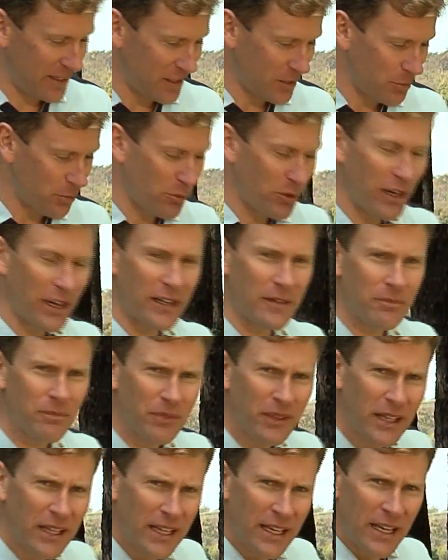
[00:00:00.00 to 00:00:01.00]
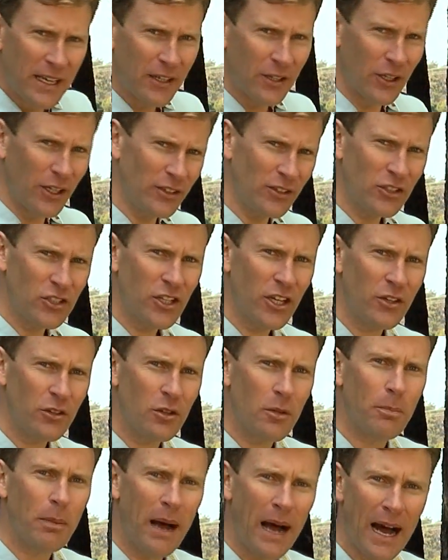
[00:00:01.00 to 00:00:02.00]
brain. And I'd like to show you
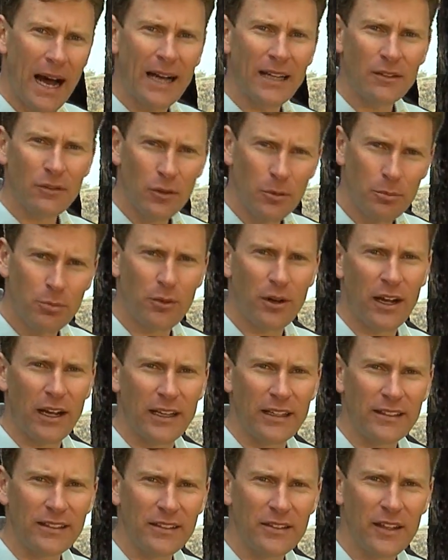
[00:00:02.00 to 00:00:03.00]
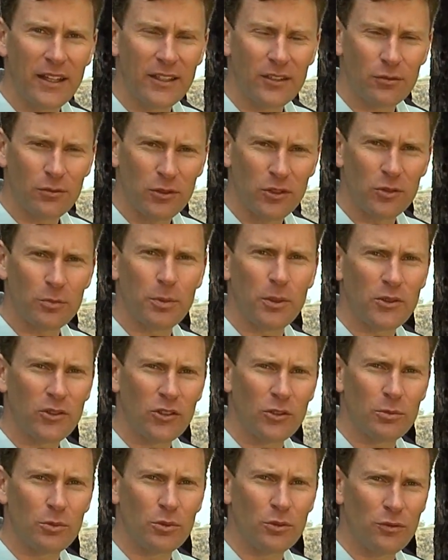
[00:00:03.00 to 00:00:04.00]
the part of the brain that is
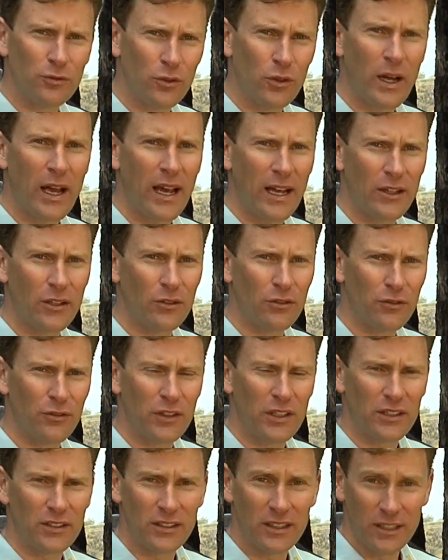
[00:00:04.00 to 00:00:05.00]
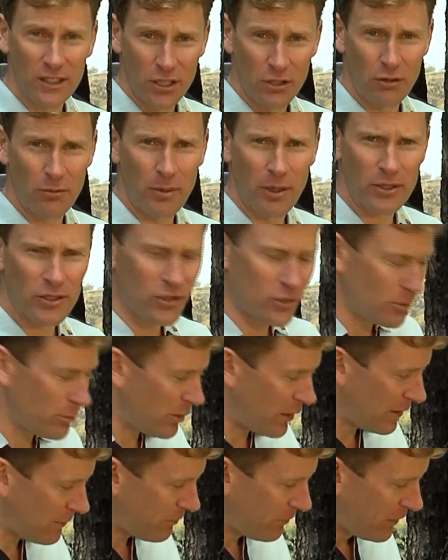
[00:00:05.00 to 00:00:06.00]
responsible for how you feel, your emotional
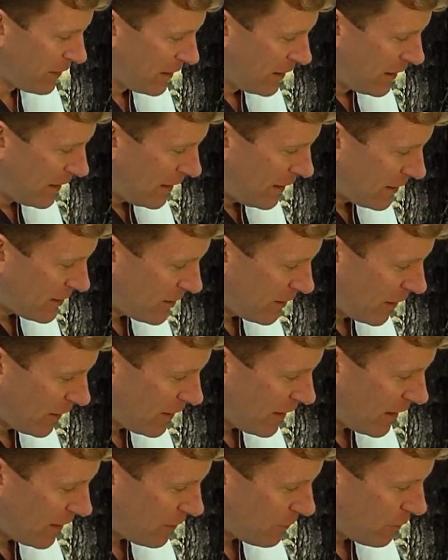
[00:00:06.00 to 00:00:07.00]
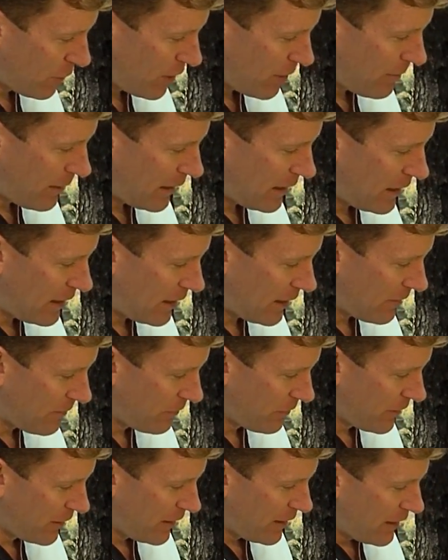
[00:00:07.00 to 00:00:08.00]
brain. It's located right about here,
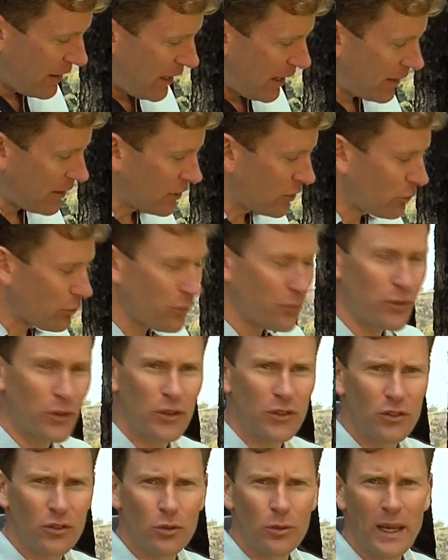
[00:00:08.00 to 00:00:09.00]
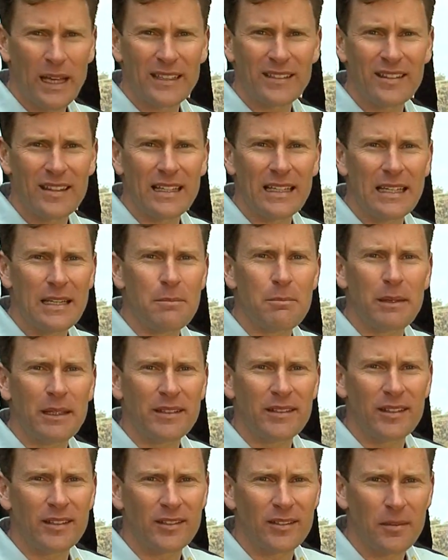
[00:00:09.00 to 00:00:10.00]
and it's referred to as the limbic
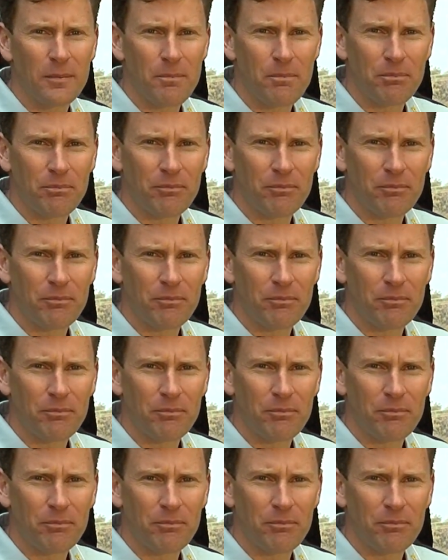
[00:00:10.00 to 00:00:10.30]
system.